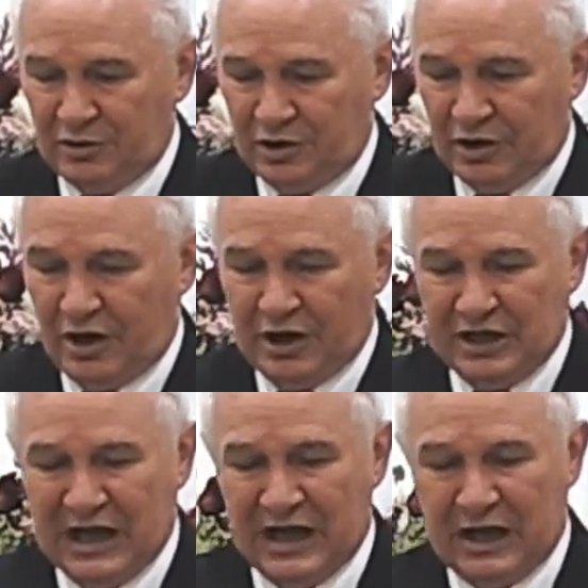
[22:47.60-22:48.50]
Glory to,
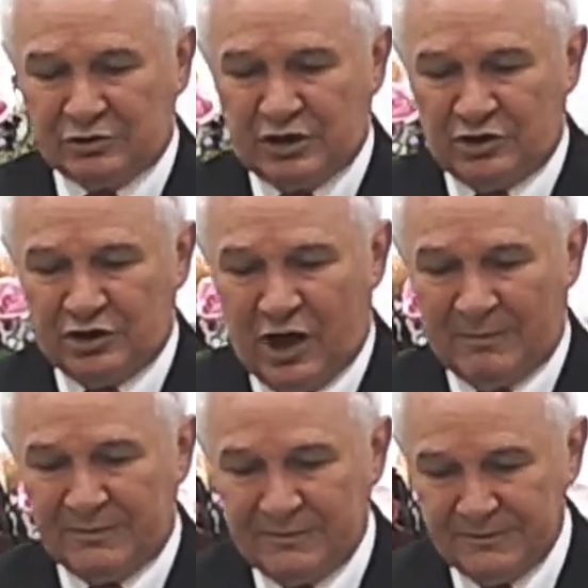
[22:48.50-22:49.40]
the,
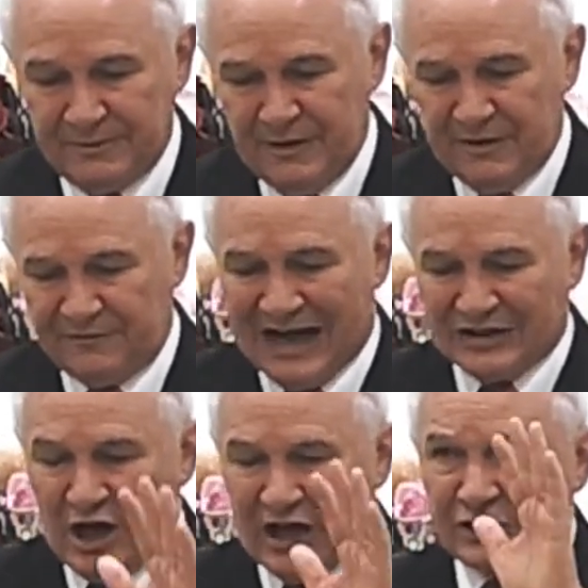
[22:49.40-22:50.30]
glory to your name,
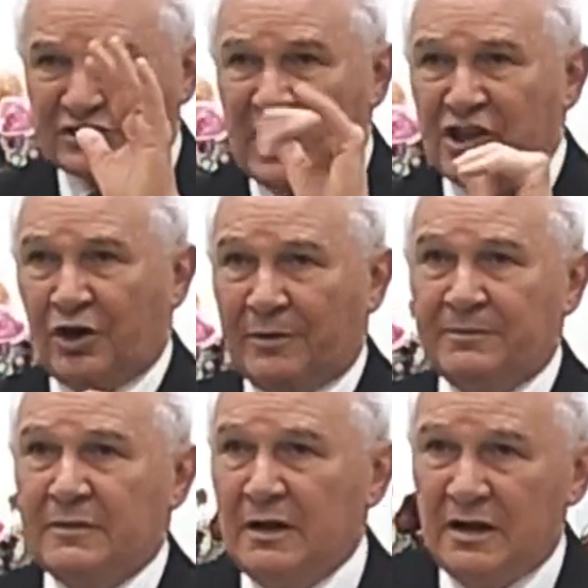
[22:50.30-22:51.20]
Lord.
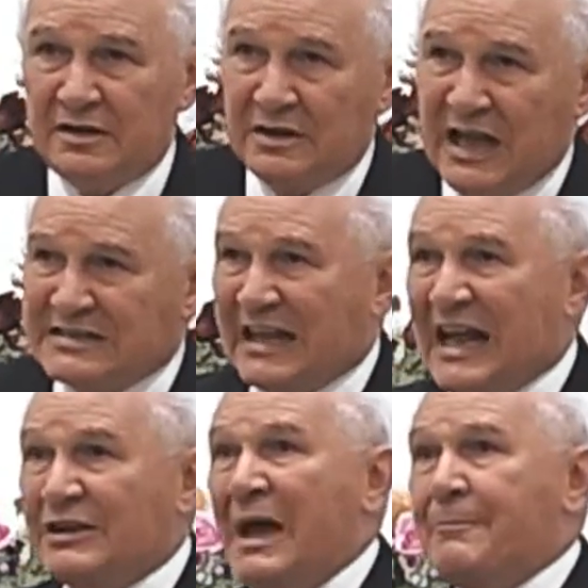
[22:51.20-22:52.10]
Praise the name of the
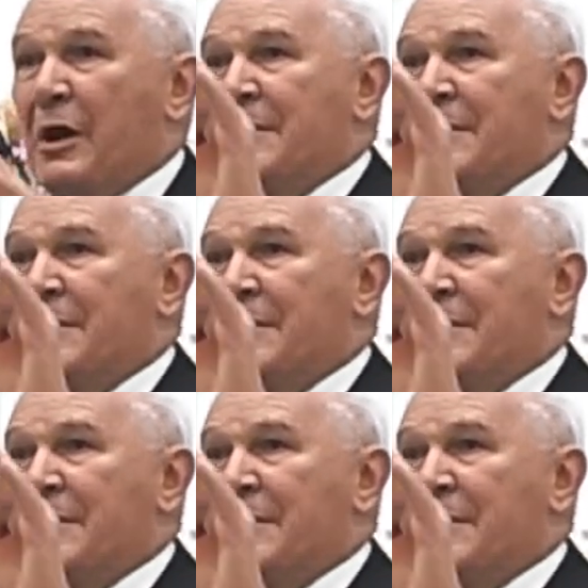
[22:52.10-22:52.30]
Lord.